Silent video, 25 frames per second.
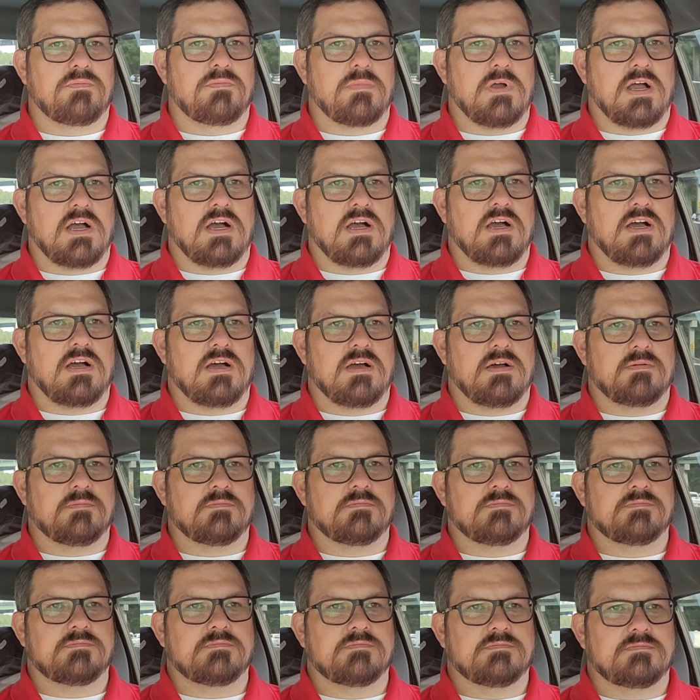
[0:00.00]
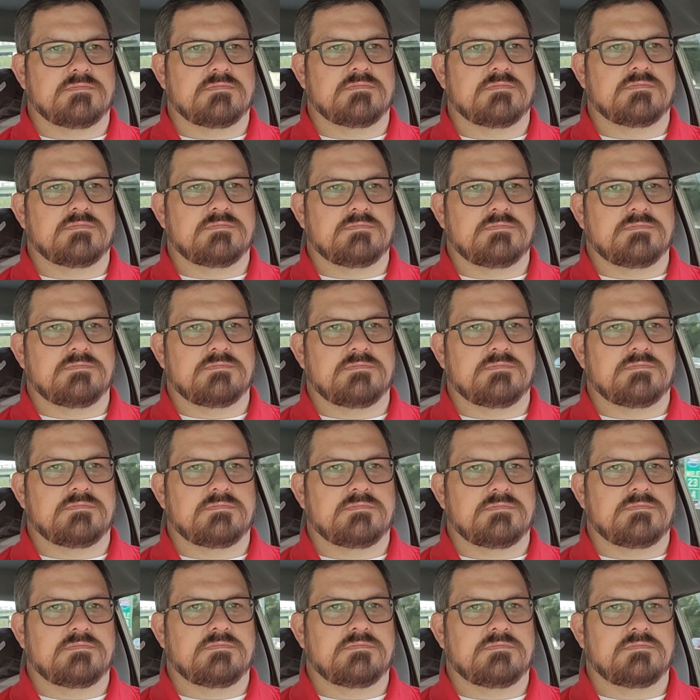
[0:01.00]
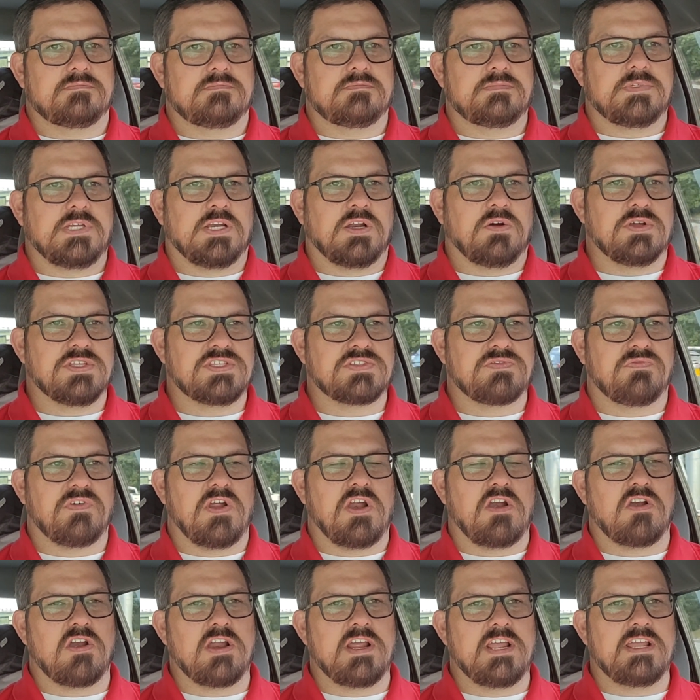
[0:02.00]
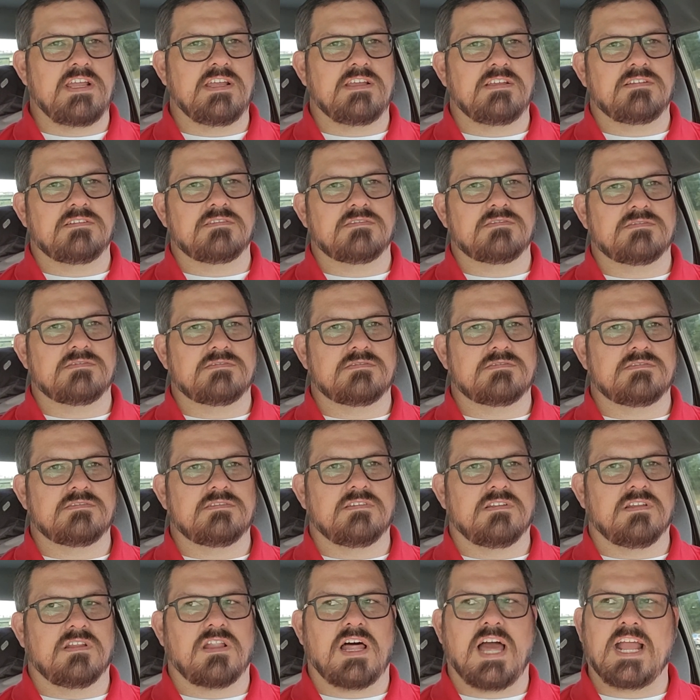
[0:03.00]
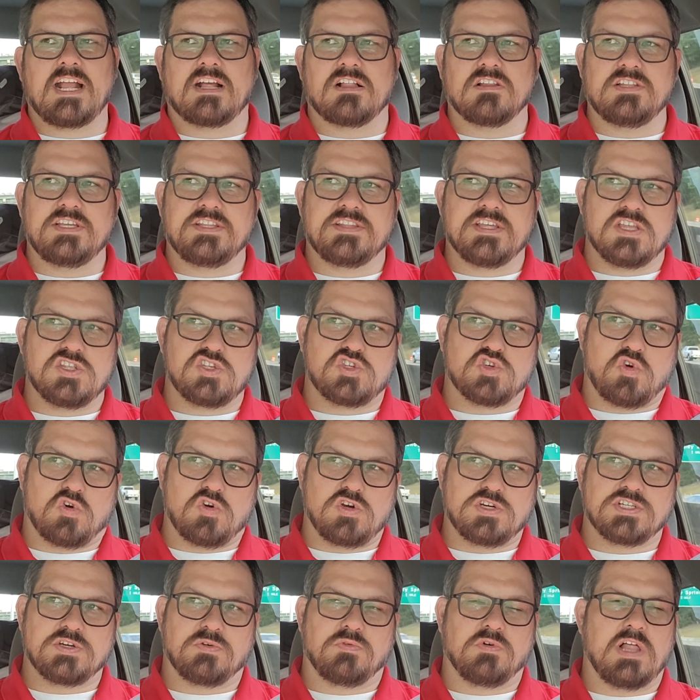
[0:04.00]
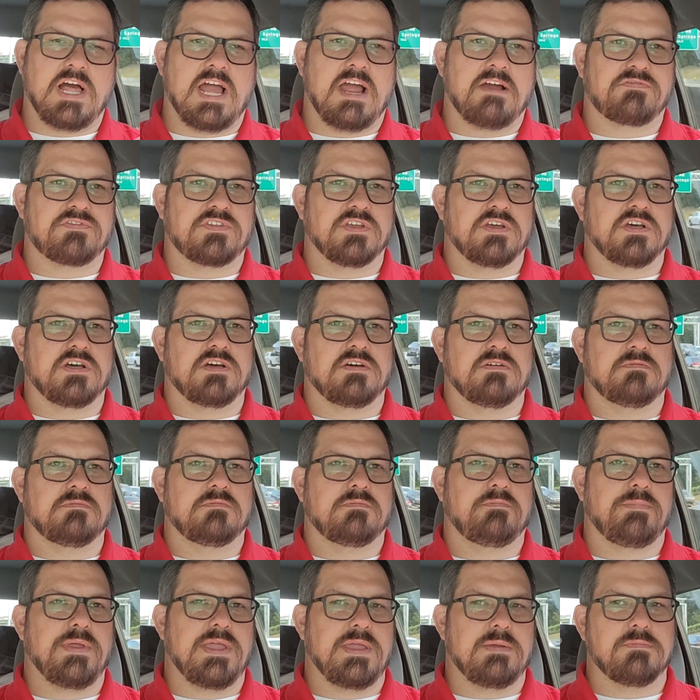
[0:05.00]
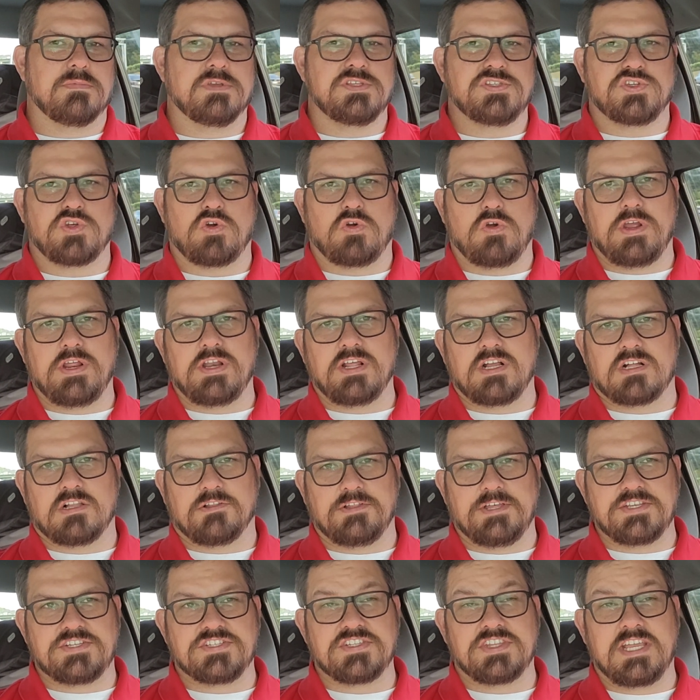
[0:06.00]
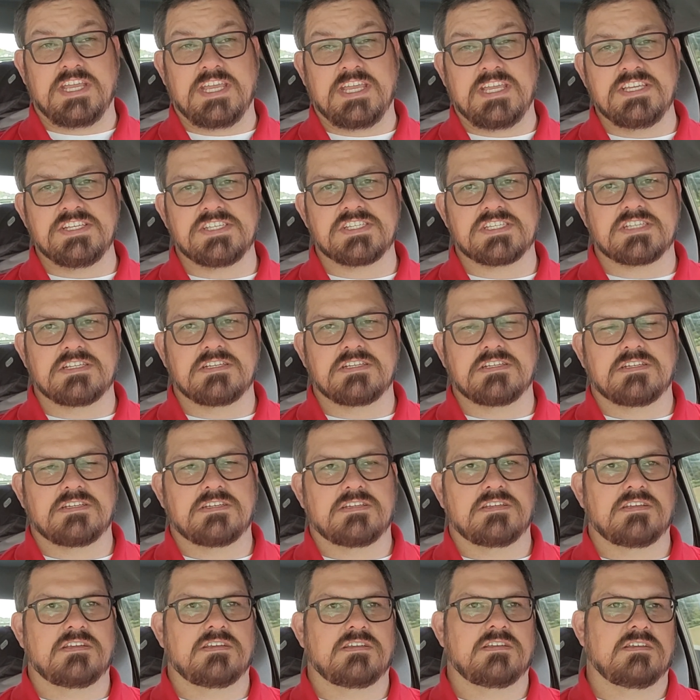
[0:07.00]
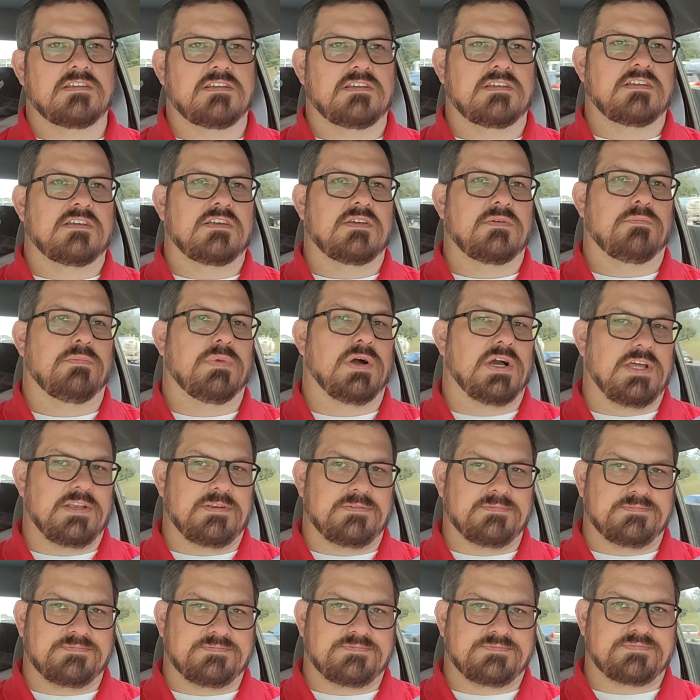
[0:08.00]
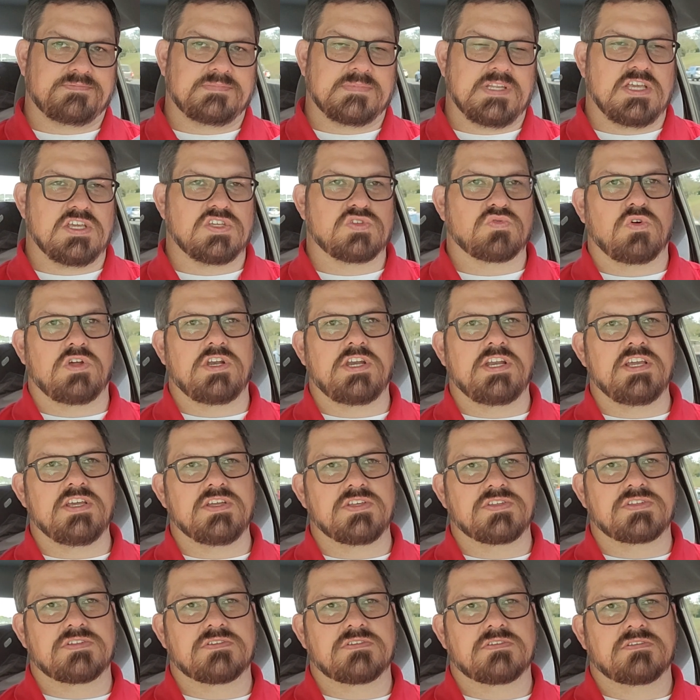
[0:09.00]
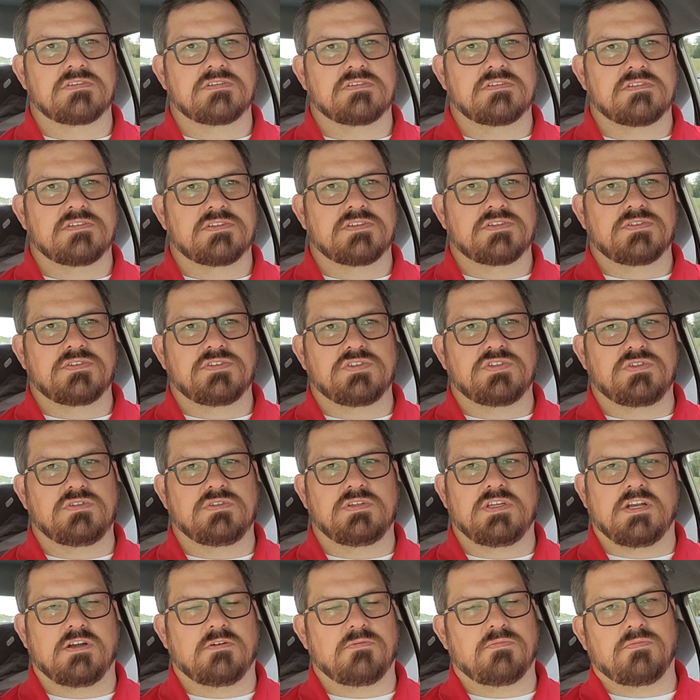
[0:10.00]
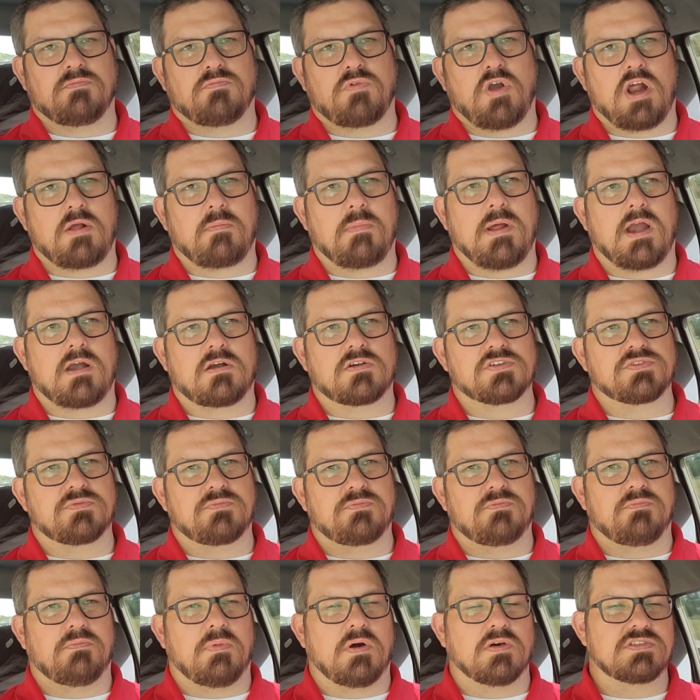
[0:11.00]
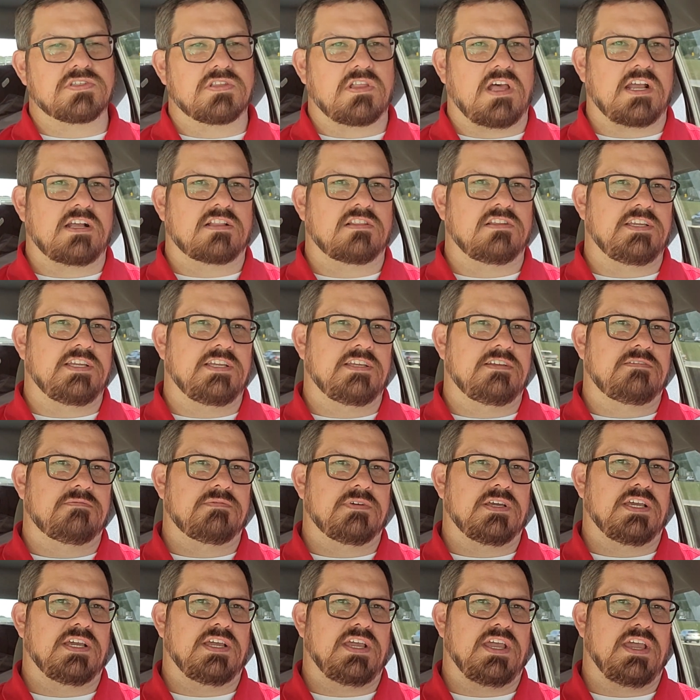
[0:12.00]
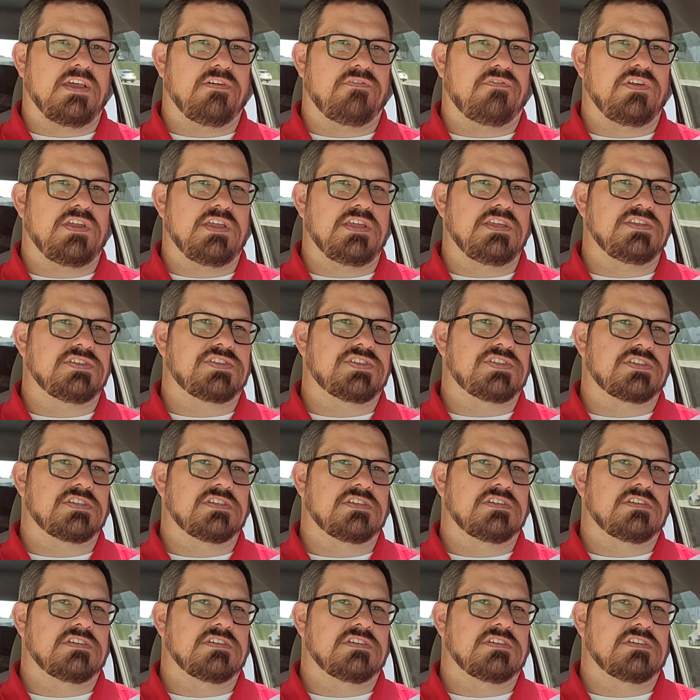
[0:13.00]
Um, you know, it's very likely that Georgia will have to beat Missouri to clinch the East, but is what it is. You know, Brock Bowers most likely, if he's